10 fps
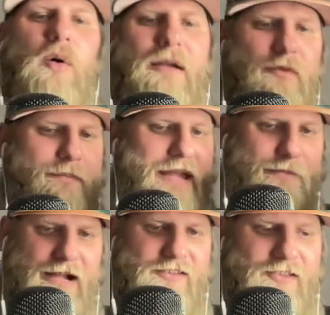
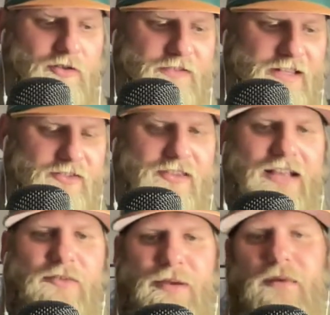repeat myself in these
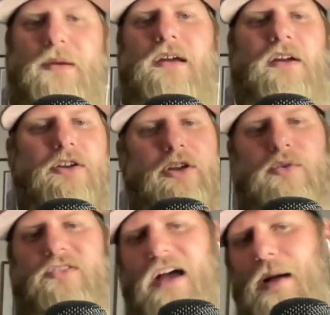things, but new
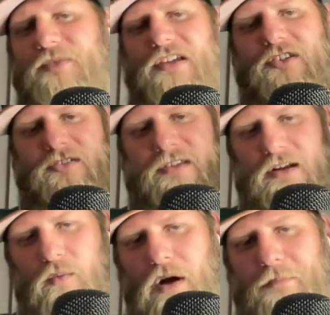subs, I just, you
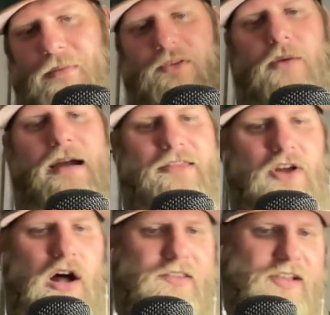know, want people to know my
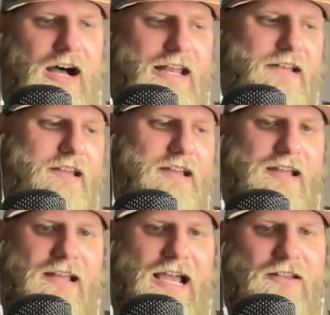thoughts on it.
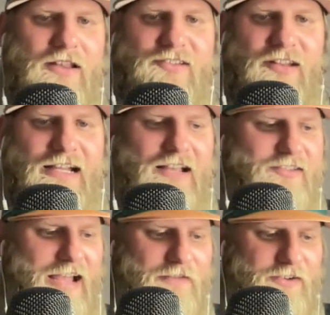And listen, like I
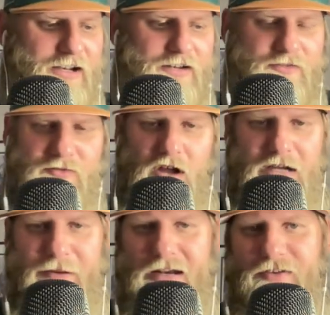say, if you're going to
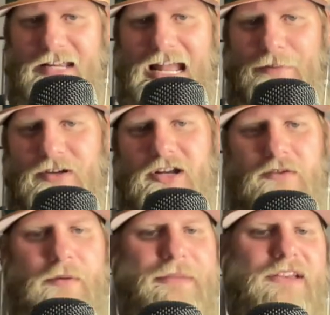talk about every game, you're going to
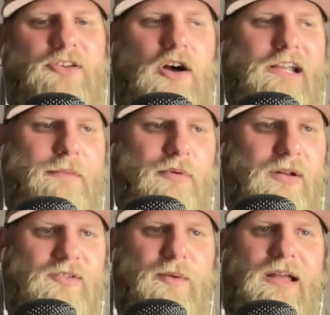repeat talking
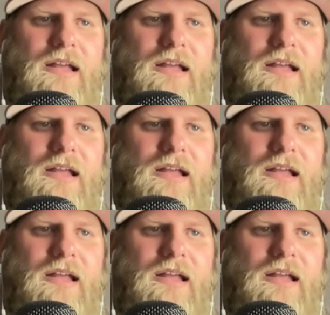points.